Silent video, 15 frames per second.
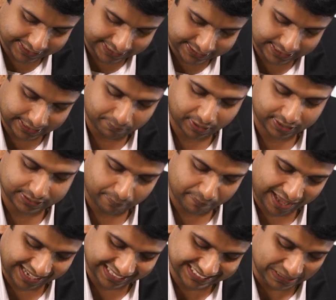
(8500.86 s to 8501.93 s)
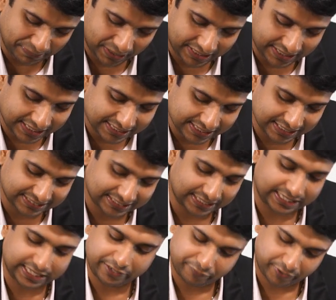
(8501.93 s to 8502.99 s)
60, but the maximum deduction is
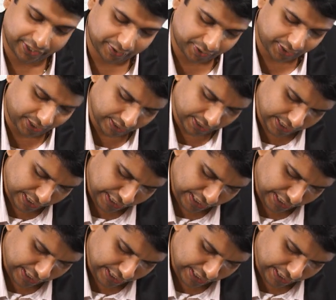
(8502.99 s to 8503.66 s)
39,500.